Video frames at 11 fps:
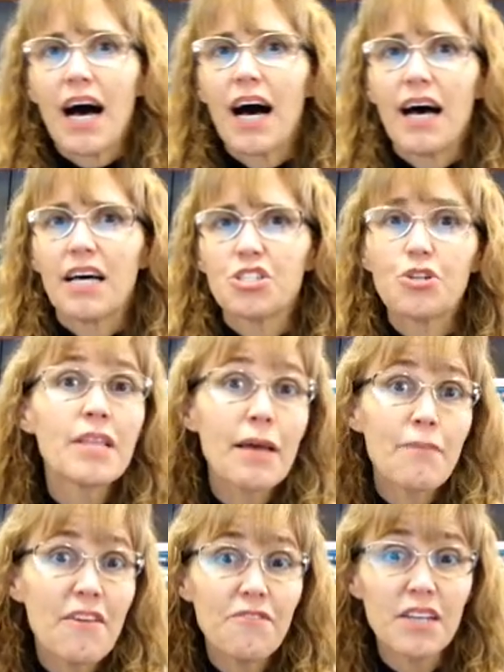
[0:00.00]
Uh, so they
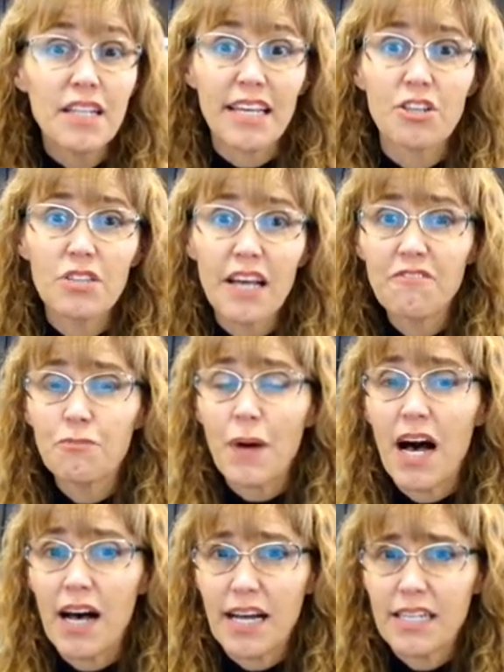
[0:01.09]
may feel like they're left
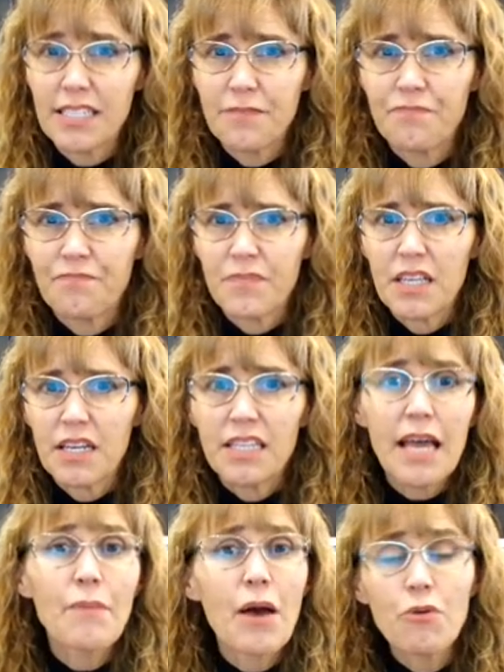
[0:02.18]
behind.
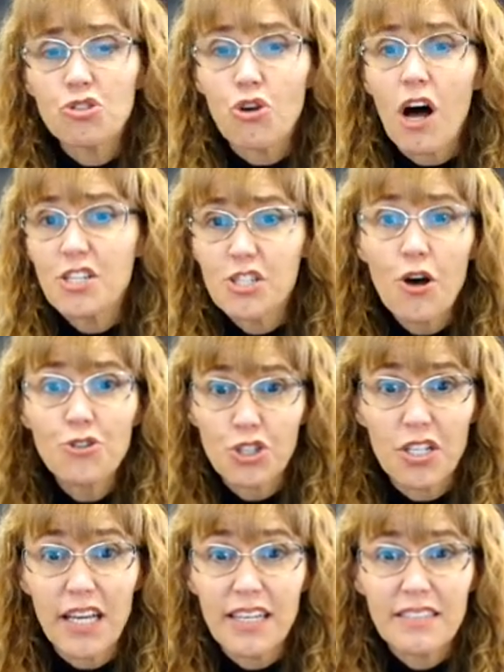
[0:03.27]
They may withdraw
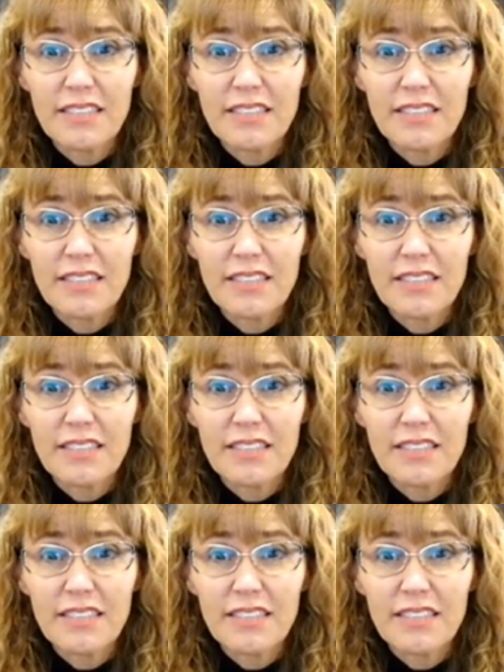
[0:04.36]
socially.